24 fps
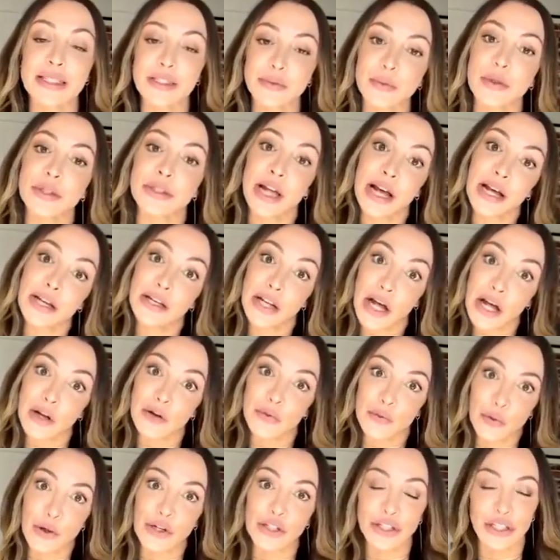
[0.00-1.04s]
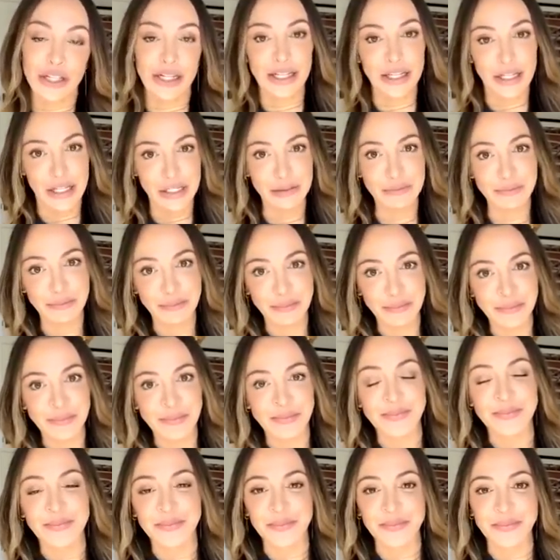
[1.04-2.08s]
well, not dad, not unfortunately.
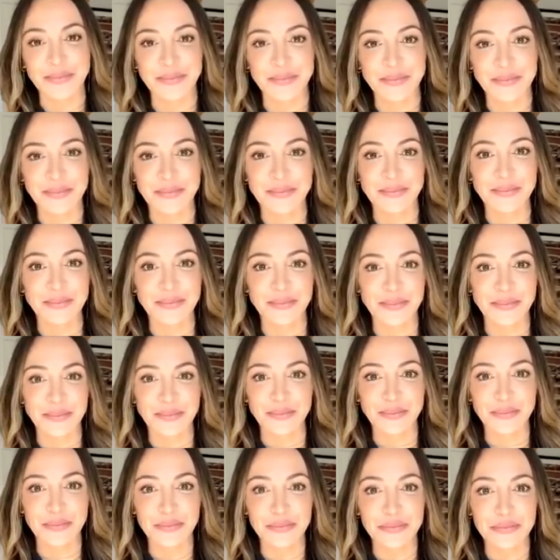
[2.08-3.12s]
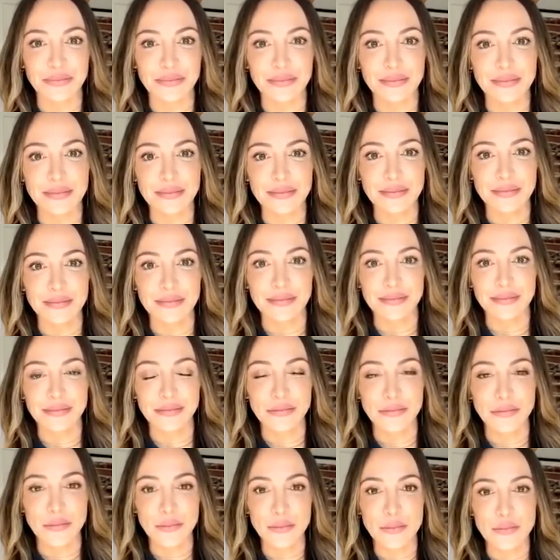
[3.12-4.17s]
You and your dad, Mauricio,
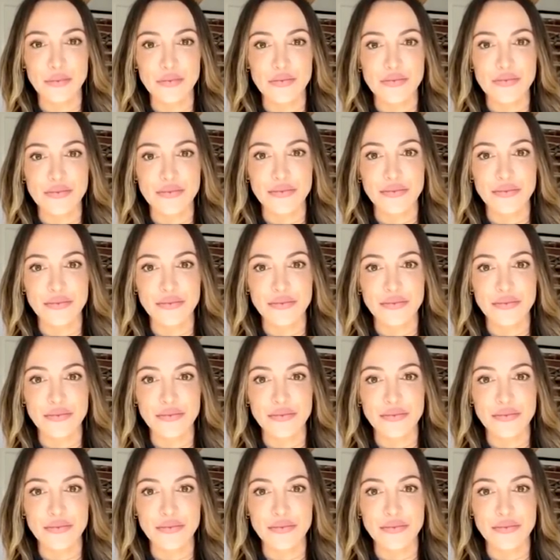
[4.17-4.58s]
are listing this for